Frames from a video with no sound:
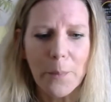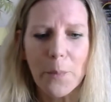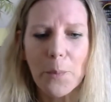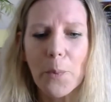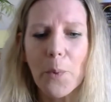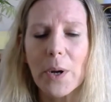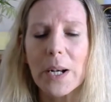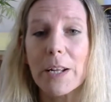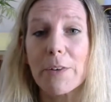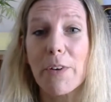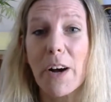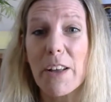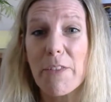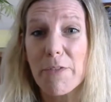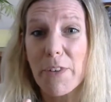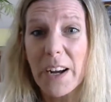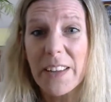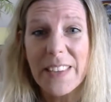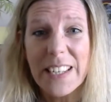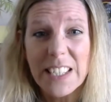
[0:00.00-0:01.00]
What if I
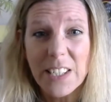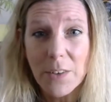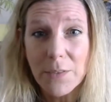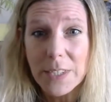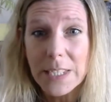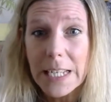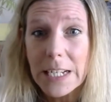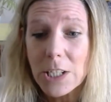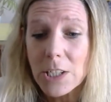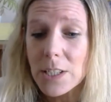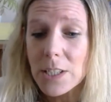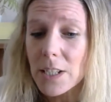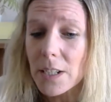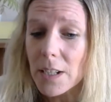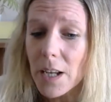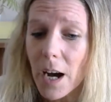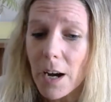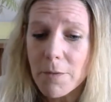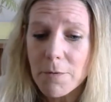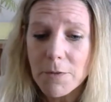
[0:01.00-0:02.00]
find these conversations
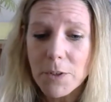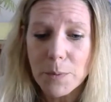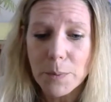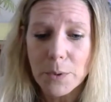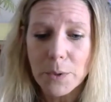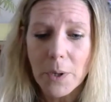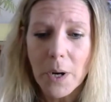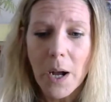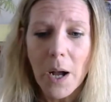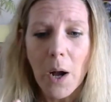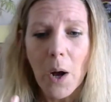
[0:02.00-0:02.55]
uncomfortable?